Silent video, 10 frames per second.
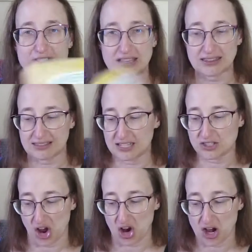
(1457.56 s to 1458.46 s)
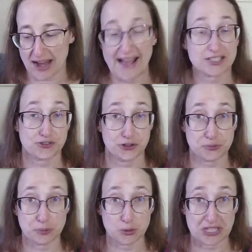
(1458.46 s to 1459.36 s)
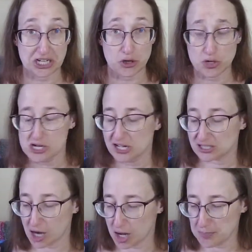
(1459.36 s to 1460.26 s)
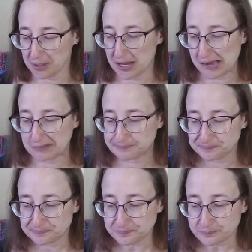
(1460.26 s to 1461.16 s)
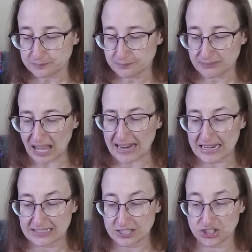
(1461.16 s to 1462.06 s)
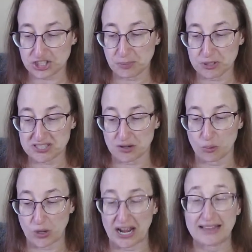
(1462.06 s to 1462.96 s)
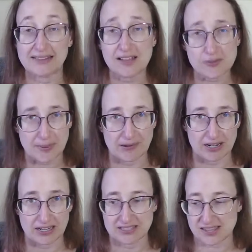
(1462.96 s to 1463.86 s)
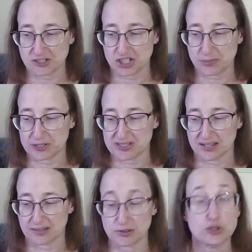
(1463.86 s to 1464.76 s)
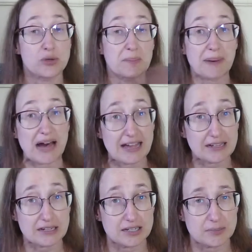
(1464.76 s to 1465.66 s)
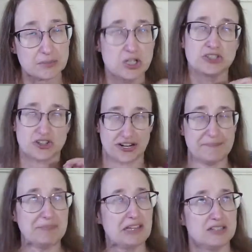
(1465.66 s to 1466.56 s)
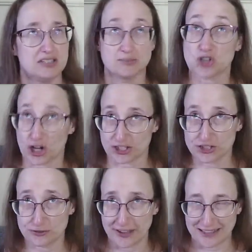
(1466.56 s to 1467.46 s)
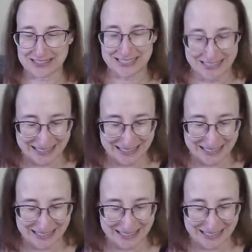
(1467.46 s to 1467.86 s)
that these are Ashford Merino top, and she puts, what I love about it is that she puts, you can buy, sorry, talking too fast.